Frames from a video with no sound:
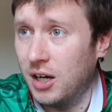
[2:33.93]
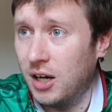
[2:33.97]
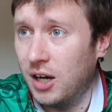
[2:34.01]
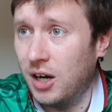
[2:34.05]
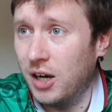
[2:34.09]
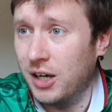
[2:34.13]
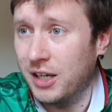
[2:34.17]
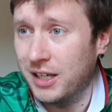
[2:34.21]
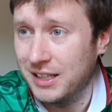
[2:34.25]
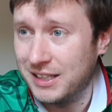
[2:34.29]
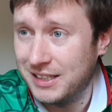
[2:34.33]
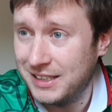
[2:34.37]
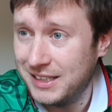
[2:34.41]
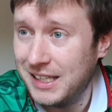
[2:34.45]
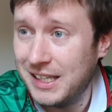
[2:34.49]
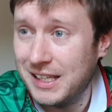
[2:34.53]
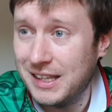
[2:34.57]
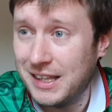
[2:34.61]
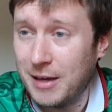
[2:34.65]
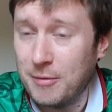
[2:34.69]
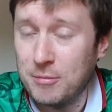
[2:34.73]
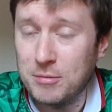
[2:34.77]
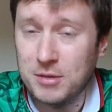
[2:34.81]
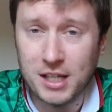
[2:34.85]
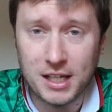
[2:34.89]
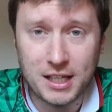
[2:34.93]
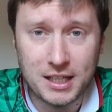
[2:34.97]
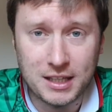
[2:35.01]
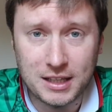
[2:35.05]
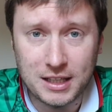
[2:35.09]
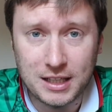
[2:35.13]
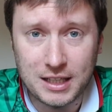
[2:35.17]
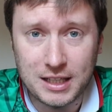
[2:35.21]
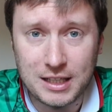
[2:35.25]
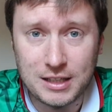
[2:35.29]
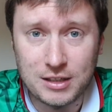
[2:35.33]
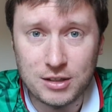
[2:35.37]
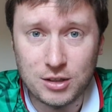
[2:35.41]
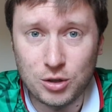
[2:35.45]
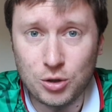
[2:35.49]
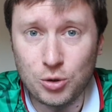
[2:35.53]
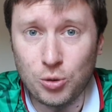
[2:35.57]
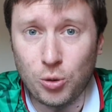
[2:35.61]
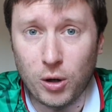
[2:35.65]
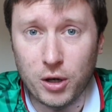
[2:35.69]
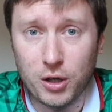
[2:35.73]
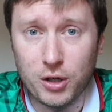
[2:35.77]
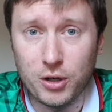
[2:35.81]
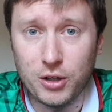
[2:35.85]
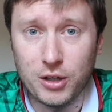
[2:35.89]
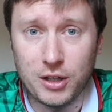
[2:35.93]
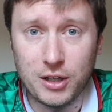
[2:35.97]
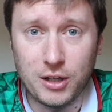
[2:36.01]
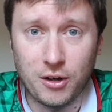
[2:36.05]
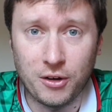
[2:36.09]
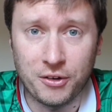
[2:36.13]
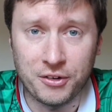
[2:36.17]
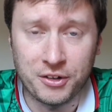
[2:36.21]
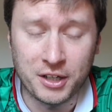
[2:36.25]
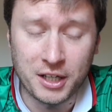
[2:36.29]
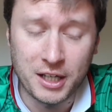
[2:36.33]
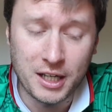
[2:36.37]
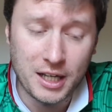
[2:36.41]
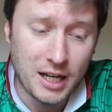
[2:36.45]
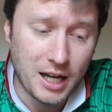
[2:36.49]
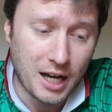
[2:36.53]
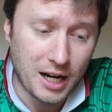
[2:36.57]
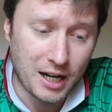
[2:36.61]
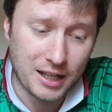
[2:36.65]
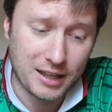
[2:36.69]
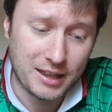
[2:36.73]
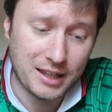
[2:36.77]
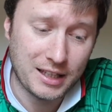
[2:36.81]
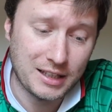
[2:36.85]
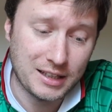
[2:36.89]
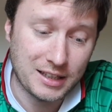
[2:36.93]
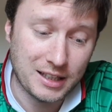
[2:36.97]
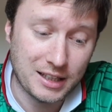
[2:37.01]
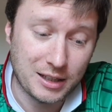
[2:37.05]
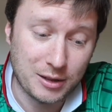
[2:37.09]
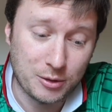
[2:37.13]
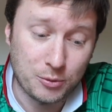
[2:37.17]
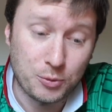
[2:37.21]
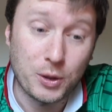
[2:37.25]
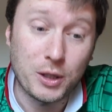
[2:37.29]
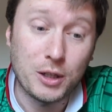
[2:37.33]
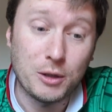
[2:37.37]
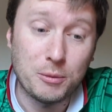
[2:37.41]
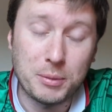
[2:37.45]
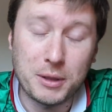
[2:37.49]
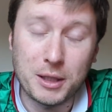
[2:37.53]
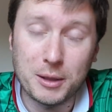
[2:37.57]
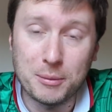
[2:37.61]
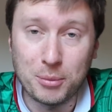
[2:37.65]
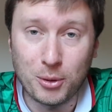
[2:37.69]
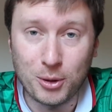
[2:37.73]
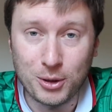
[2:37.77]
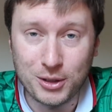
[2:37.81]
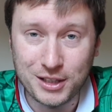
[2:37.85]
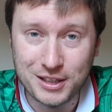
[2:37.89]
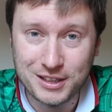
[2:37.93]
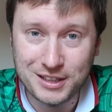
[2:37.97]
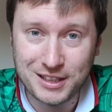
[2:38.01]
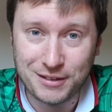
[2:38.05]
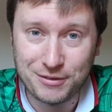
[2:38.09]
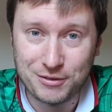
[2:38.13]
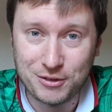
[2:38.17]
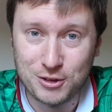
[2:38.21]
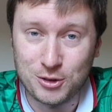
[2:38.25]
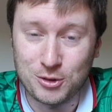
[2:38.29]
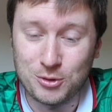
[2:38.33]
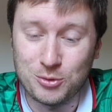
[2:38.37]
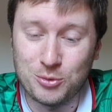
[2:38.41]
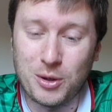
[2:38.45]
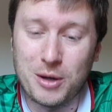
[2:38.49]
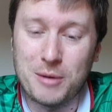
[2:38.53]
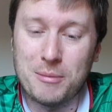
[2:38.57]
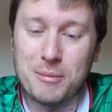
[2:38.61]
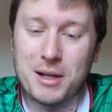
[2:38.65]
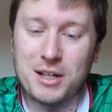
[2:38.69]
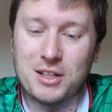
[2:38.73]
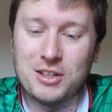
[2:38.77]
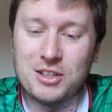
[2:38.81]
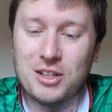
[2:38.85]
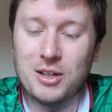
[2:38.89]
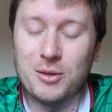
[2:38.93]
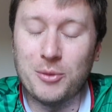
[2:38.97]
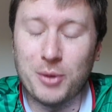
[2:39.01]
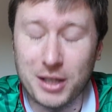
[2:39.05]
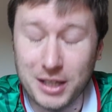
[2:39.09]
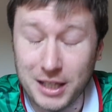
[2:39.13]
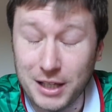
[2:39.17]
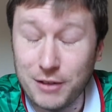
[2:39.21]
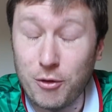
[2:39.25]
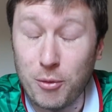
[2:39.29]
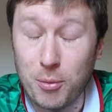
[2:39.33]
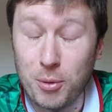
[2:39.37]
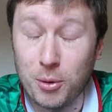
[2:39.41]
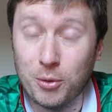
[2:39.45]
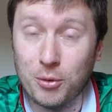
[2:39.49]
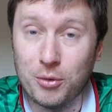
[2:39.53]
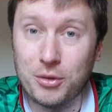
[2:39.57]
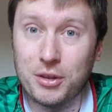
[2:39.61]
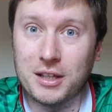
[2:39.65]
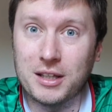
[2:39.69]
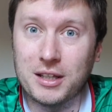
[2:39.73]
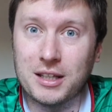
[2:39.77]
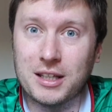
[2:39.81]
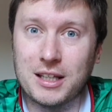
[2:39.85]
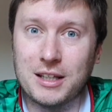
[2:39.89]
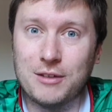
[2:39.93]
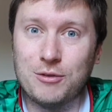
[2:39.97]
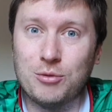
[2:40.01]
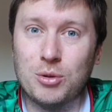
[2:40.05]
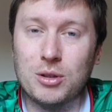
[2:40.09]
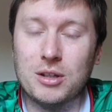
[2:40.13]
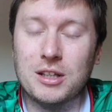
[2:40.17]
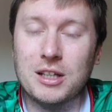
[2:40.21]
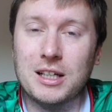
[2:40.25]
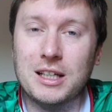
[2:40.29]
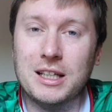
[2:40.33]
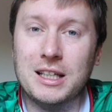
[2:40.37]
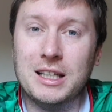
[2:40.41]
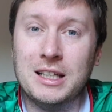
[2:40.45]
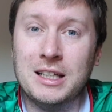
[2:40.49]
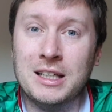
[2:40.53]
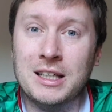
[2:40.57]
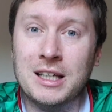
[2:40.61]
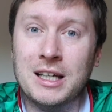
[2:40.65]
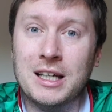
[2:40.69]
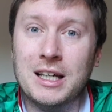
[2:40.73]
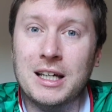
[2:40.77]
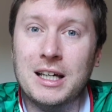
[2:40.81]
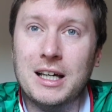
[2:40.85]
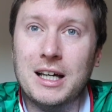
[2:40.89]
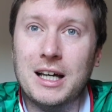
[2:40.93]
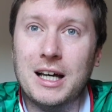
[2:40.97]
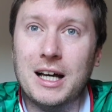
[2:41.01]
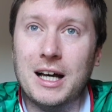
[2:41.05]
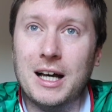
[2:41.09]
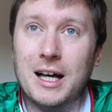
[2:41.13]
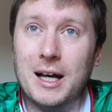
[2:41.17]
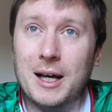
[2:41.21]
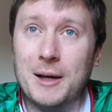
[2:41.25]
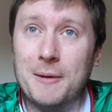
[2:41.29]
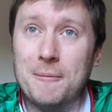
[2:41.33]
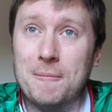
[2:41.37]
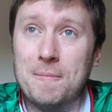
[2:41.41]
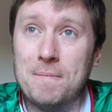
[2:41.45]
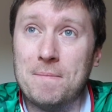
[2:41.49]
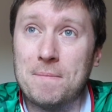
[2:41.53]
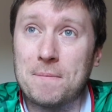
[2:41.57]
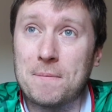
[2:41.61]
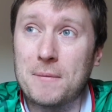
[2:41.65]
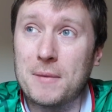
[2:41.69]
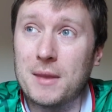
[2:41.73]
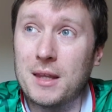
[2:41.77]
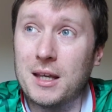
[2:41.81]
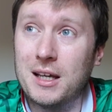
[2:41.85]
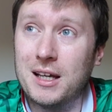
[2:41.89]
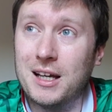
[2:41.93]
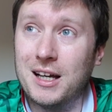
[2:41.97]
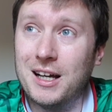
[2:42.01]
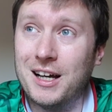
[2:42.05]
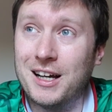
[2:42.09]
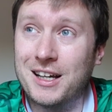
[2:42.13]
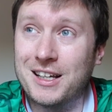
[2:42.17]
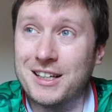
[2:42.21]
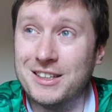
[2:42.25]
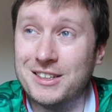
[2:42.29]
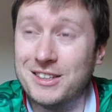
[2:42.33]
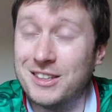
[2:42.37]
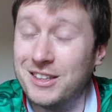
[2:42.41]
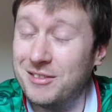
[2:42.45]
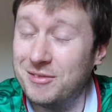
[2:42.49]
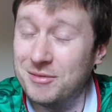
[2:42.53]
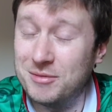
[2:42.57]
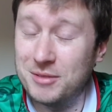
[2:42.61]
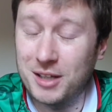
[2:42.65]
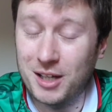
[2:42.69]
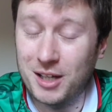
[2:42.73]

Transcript: I can see them taking the lead quite early on. And I think that there will be a point this afternoon where Liverpool think that they've won the league. I could